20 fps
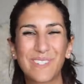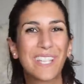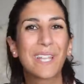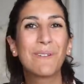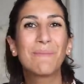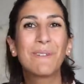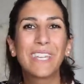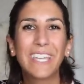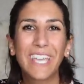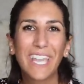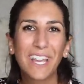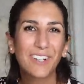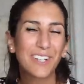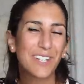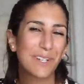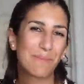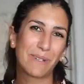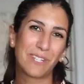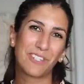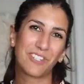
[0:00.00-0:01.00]
Send me a
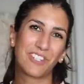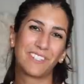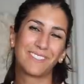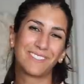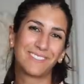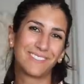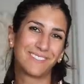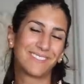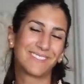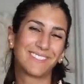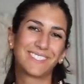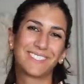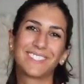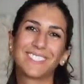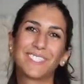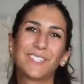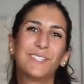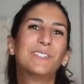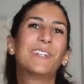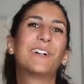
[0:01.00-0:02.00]
carrier pigeon.
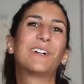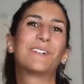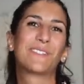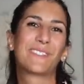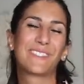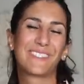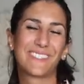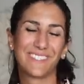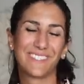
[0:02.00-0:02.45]
Who knows?